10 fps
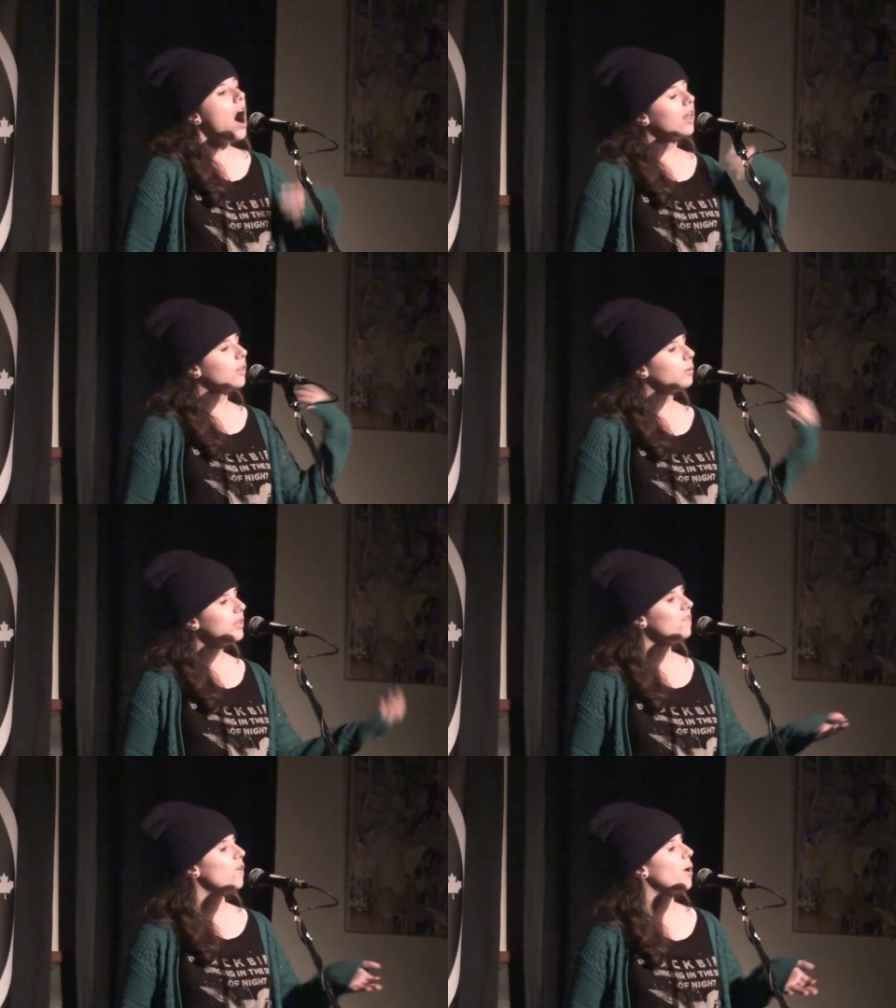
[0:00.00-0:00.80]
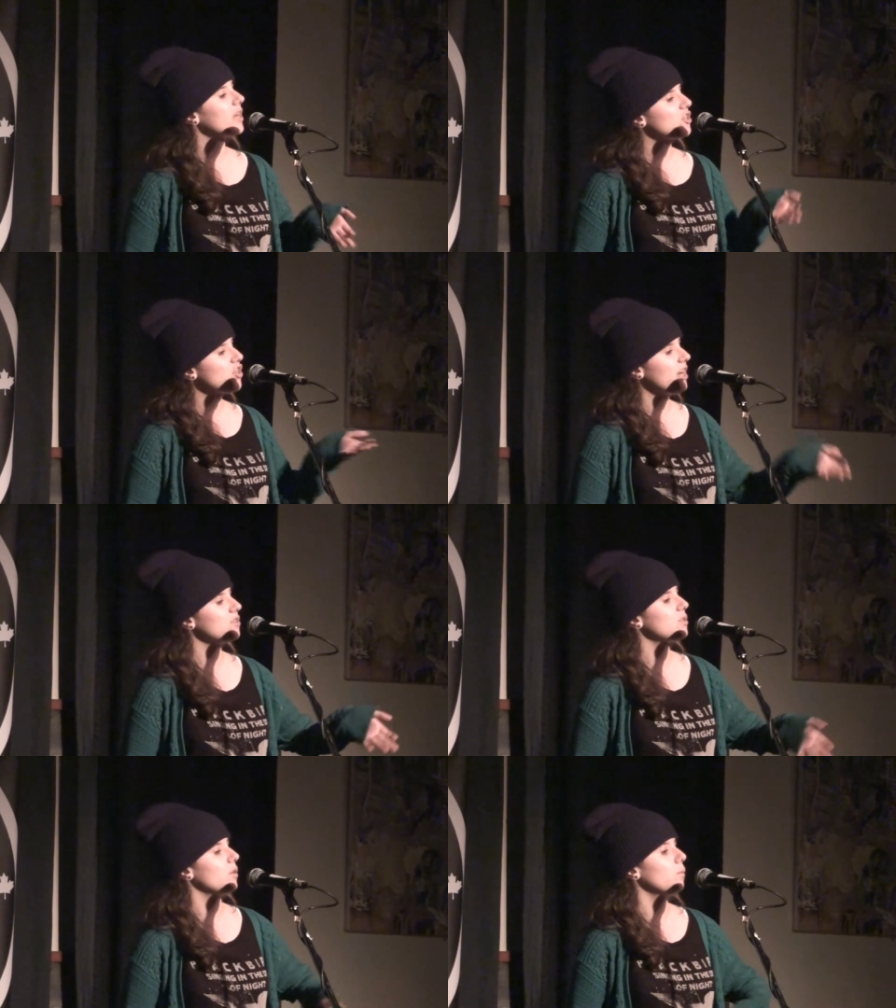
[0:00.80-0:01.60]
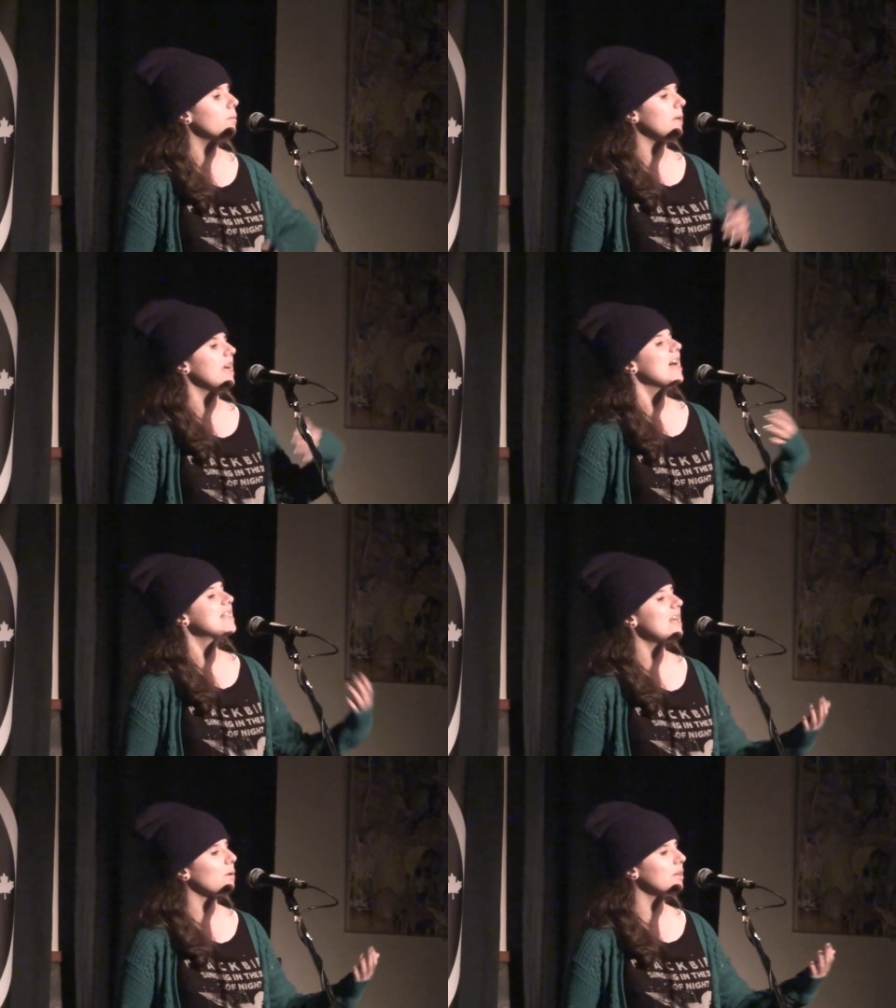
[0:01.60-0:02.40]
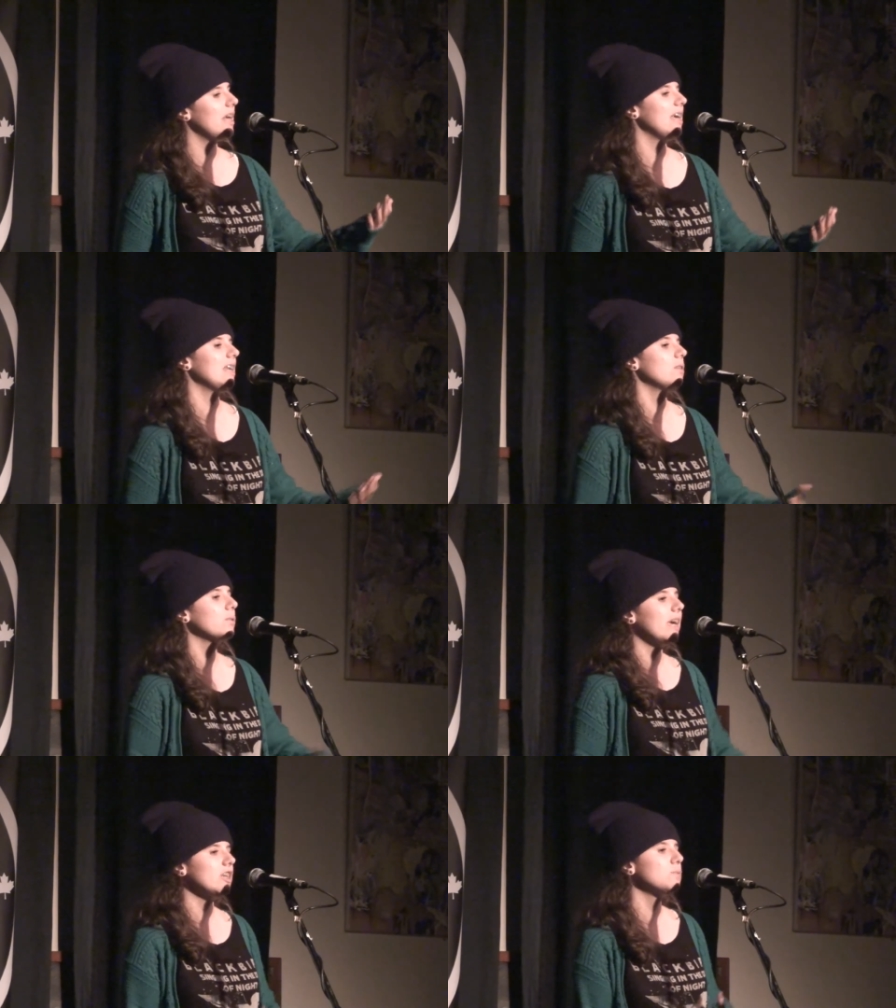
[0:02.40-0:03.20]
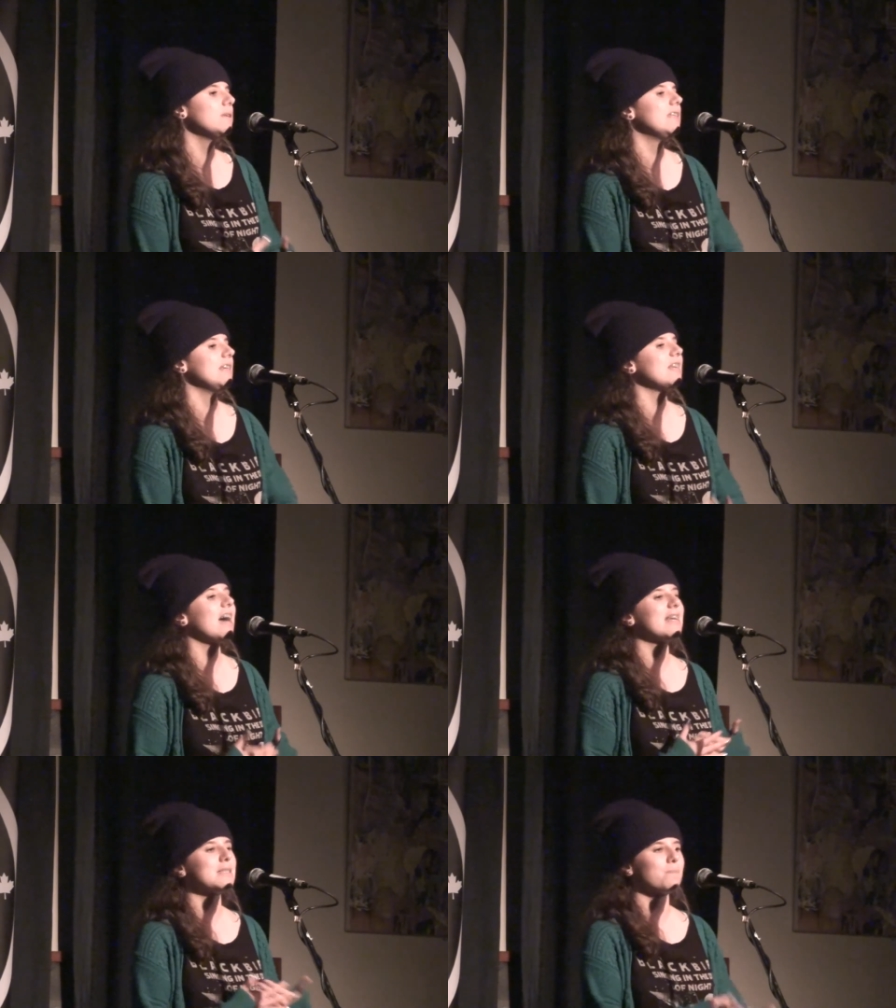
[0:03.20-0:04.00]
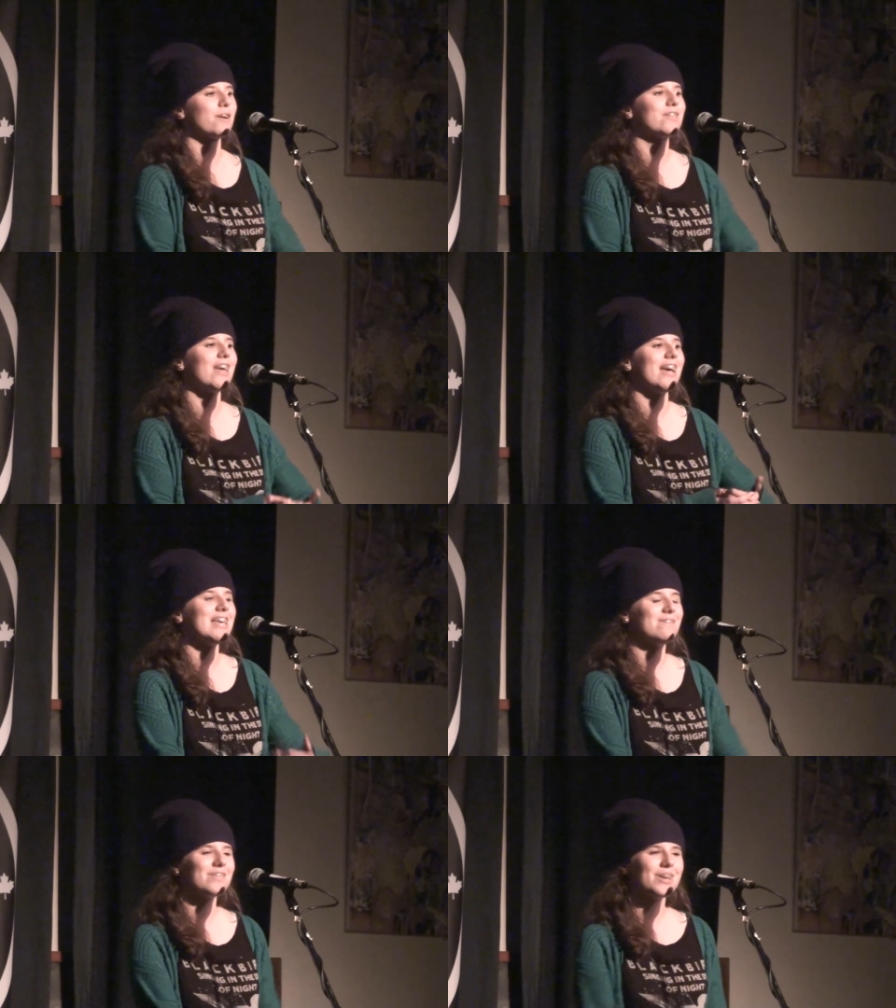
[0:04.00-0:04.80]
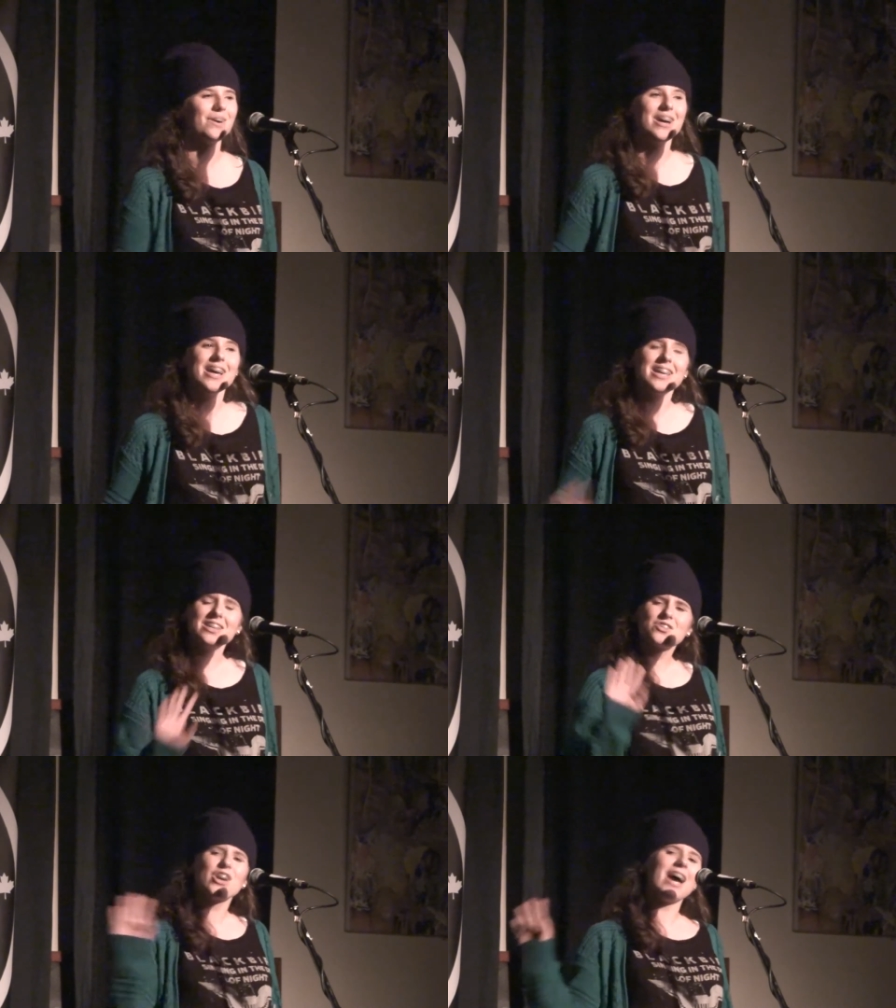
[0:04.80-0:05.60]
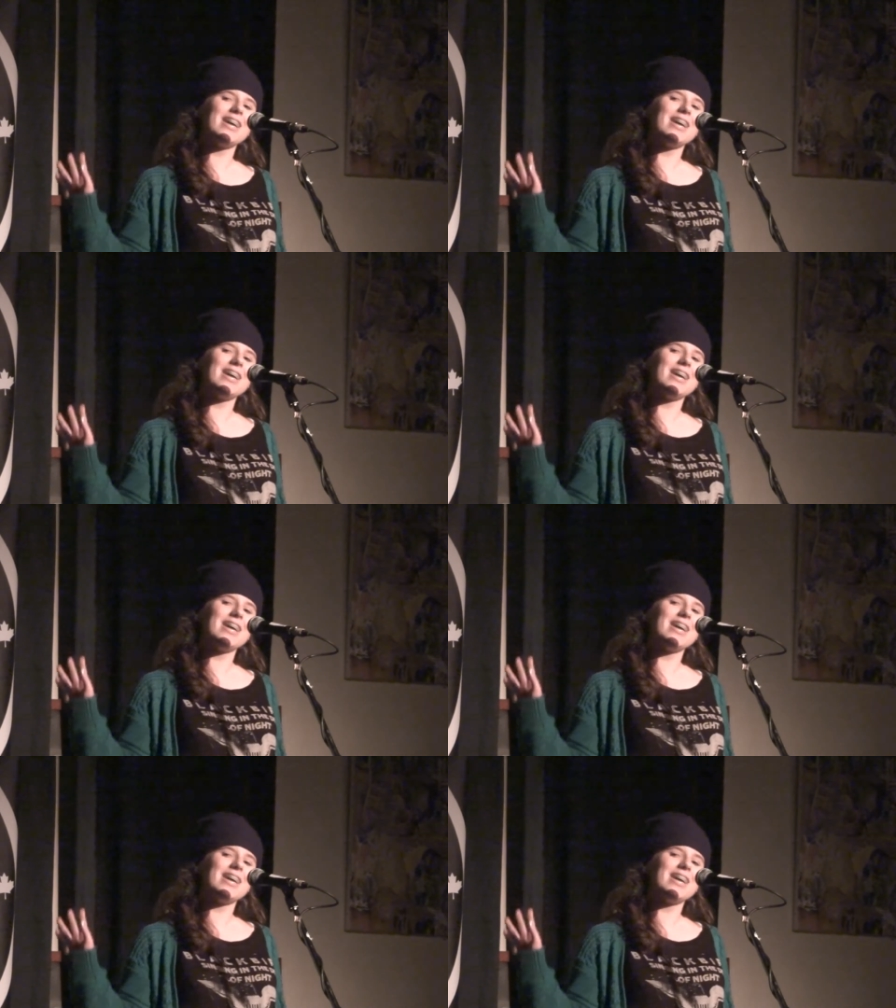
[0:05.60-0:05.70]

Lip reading: A lonely foreign exchange student would be serenaded with HBDs on his birthday, even though he's